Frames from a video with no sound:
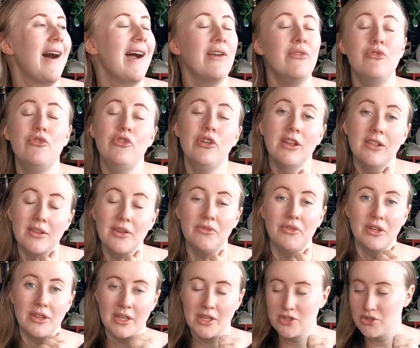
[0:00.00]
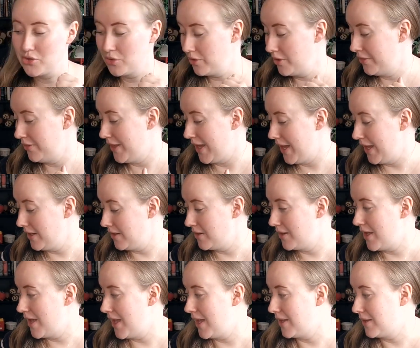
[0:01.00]
I really, really enjoyed that,
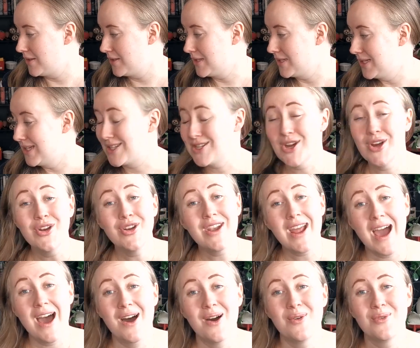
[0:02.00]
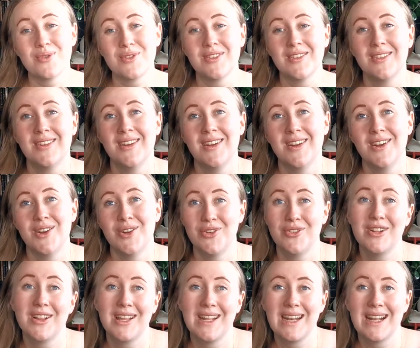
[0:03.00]
and it turned out
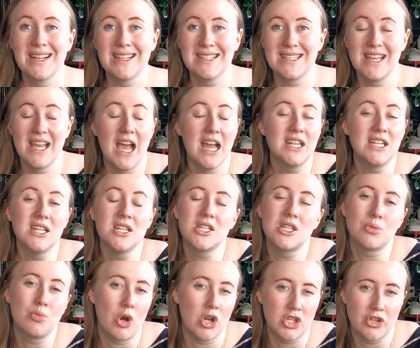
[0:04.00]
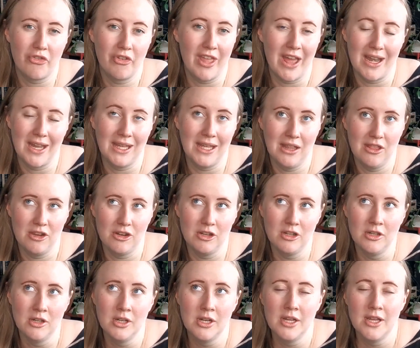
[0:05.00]
really nicely. I didn't swatch for that
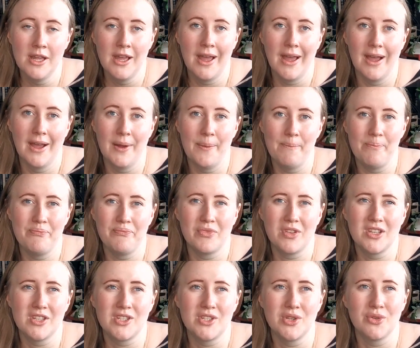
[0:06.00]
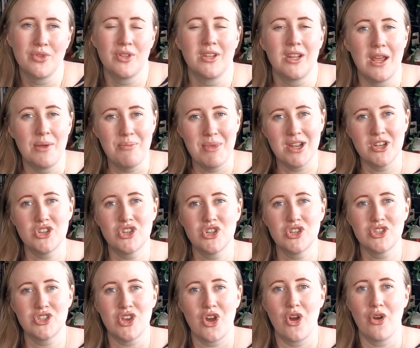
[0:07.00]
either, so the
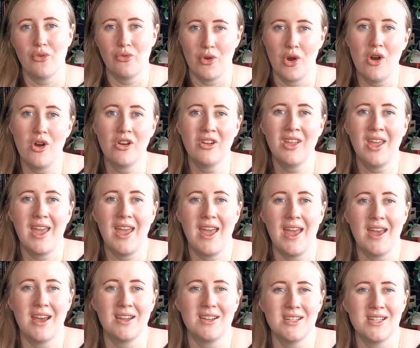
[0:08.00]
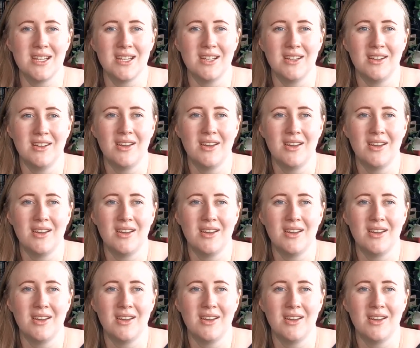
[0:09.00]
dimensions are wrong, and